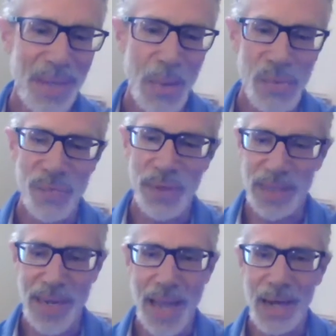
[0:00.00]
always felt
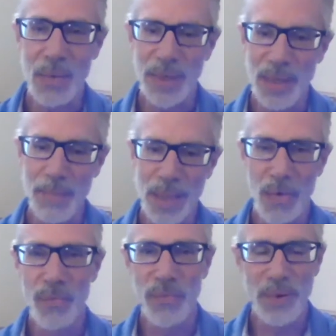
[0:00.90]
inadequate coming
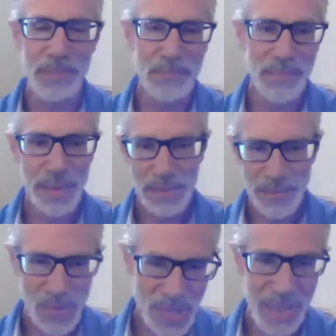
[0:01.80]
home from
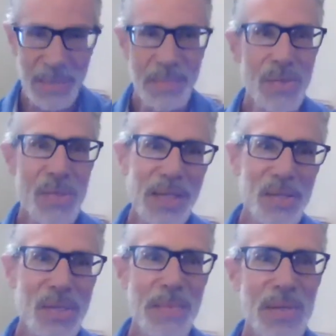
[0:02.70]
studying music at
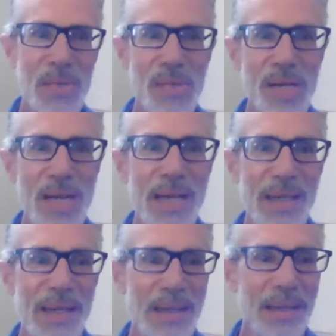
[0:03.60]
Sam Houston State,
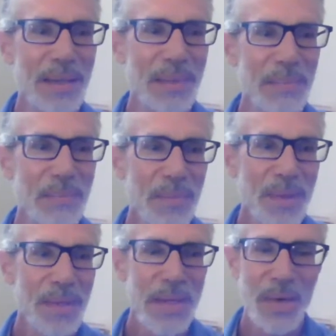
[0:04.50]
and
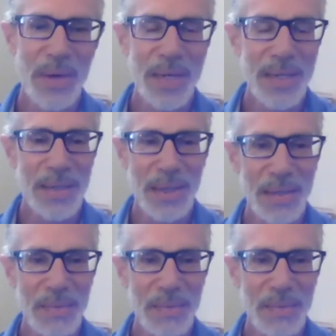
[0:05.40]
he could